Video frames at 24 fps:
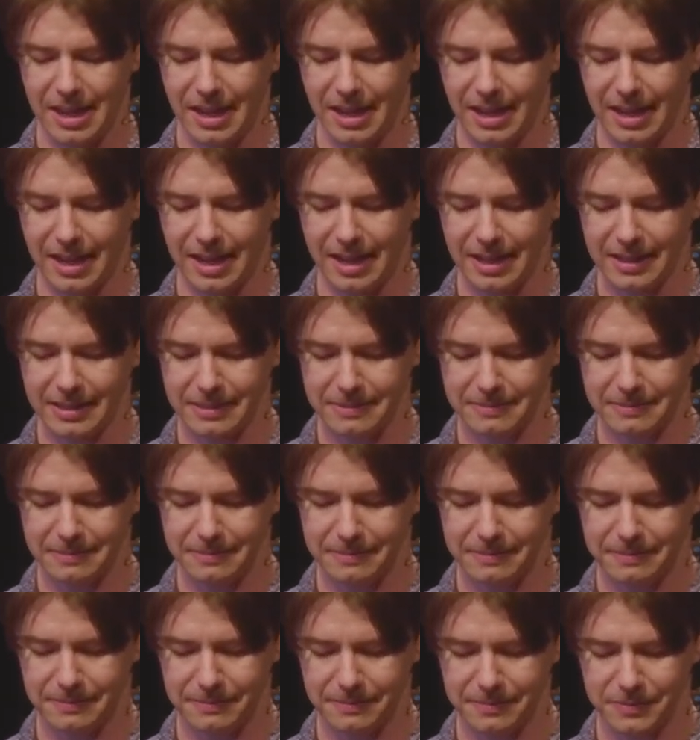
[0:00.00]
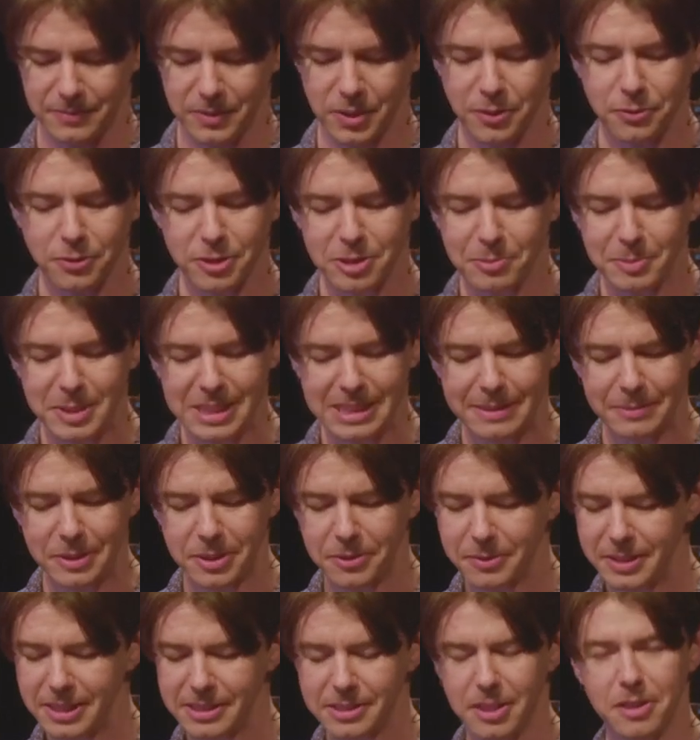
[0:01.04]
The first piece I'm going
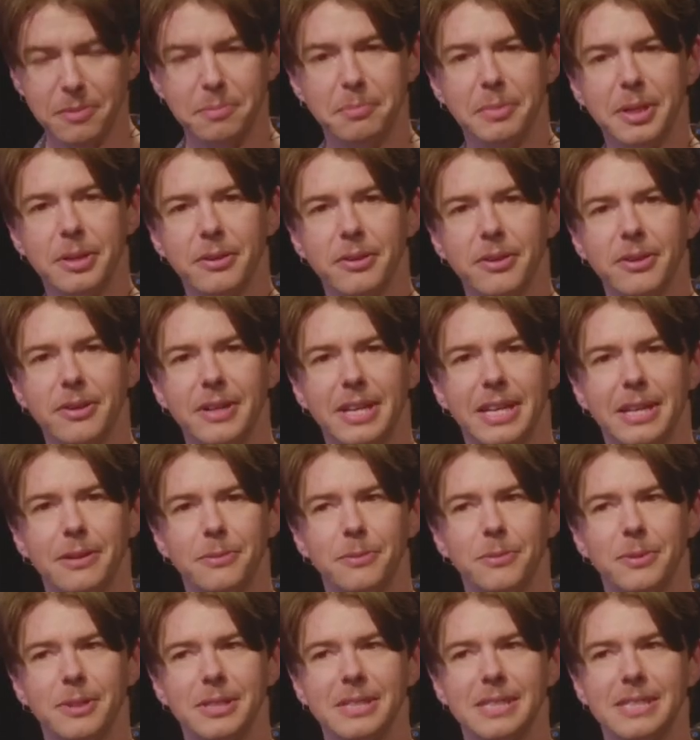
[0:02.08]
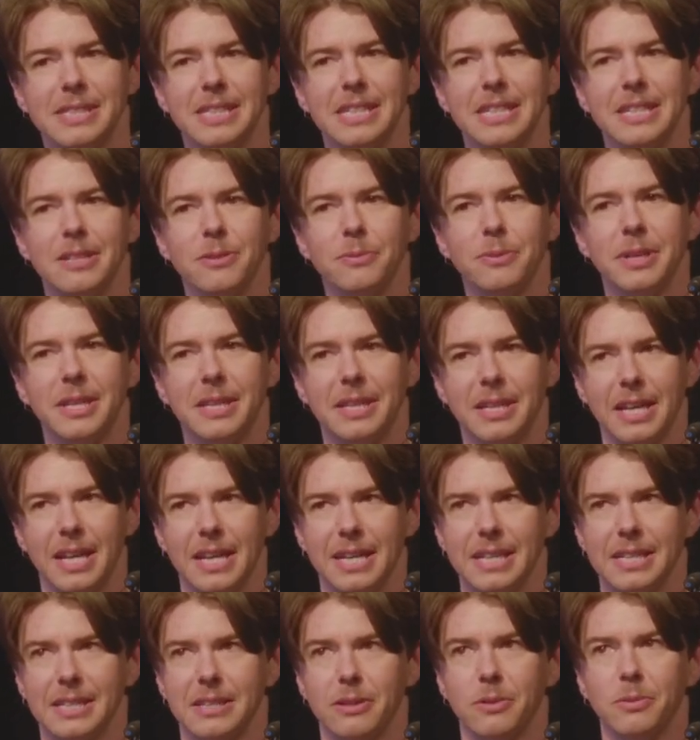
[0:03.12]
to read is called Mirror. It was written
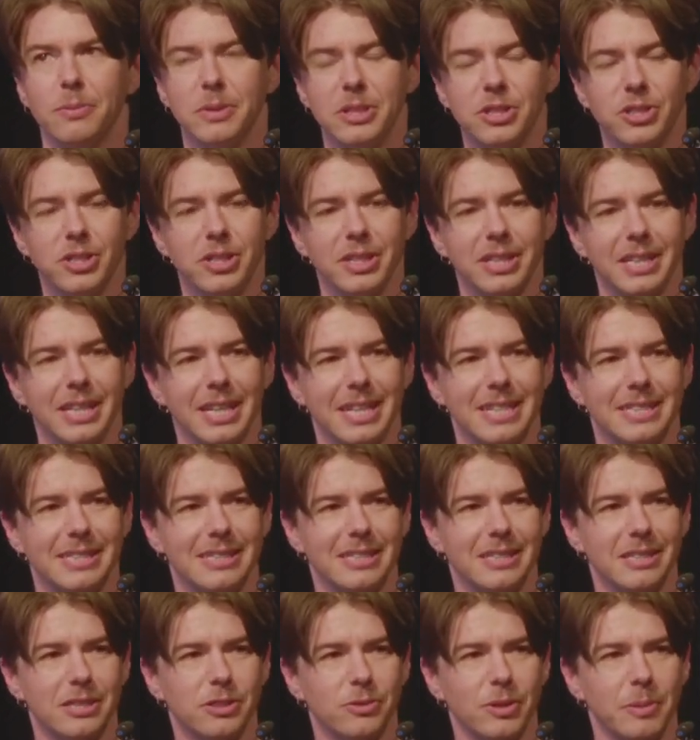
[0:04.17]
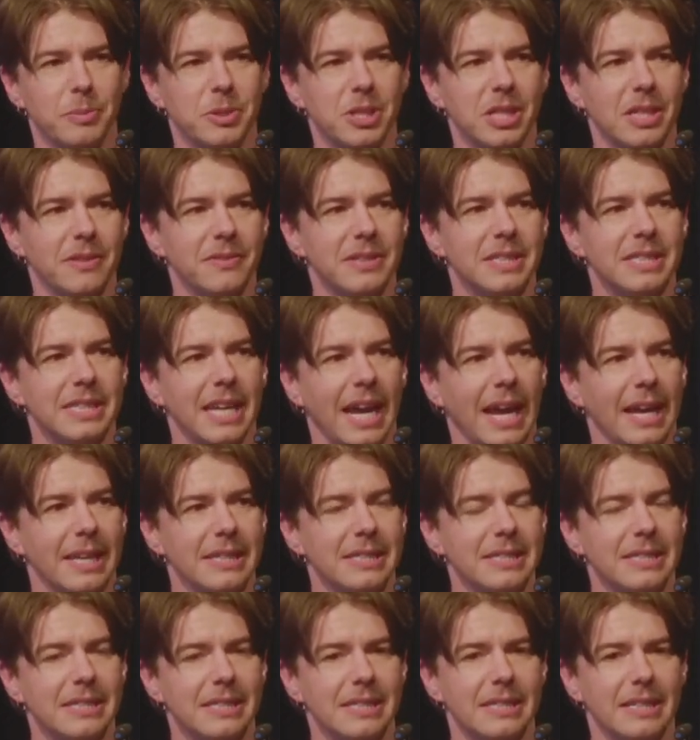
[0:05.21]
originally as a description of a
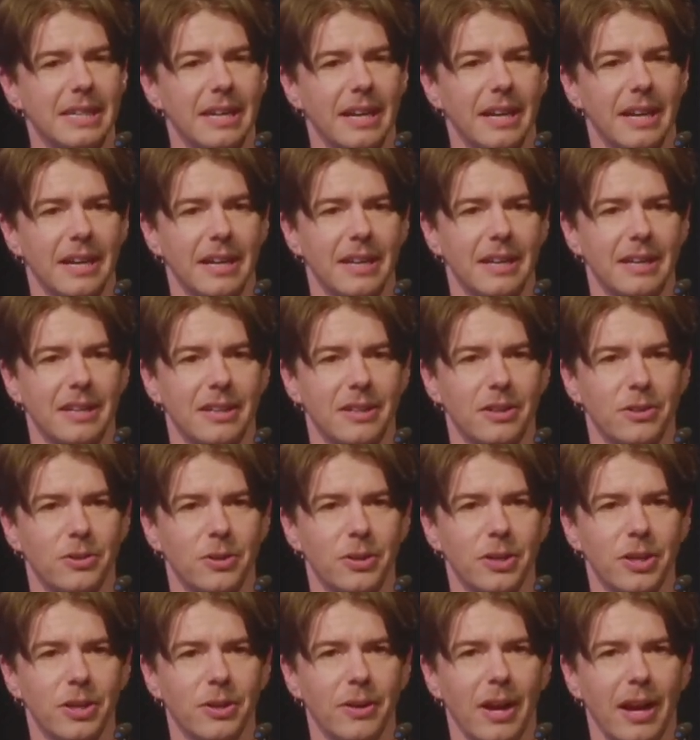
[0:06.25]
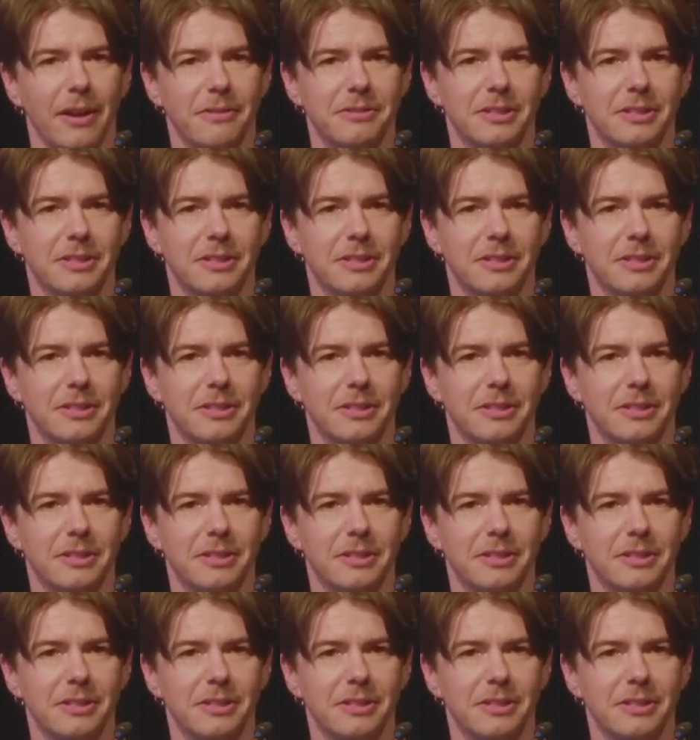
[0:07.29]
dance choreographed